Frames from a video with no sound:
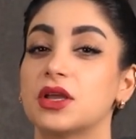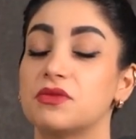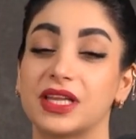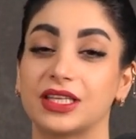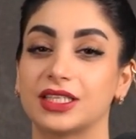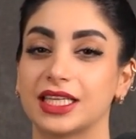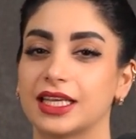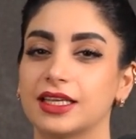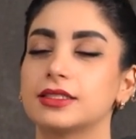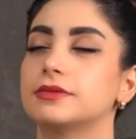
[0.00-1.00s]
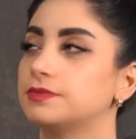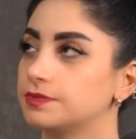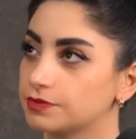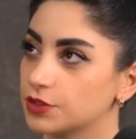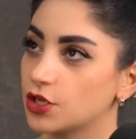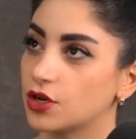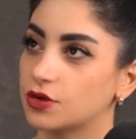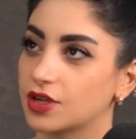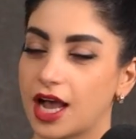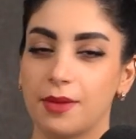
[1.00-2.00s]
When you did it, you know,
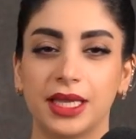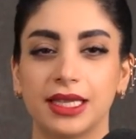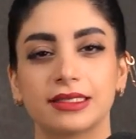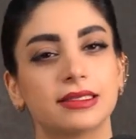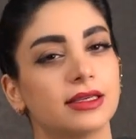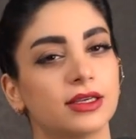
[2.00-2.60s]
comment.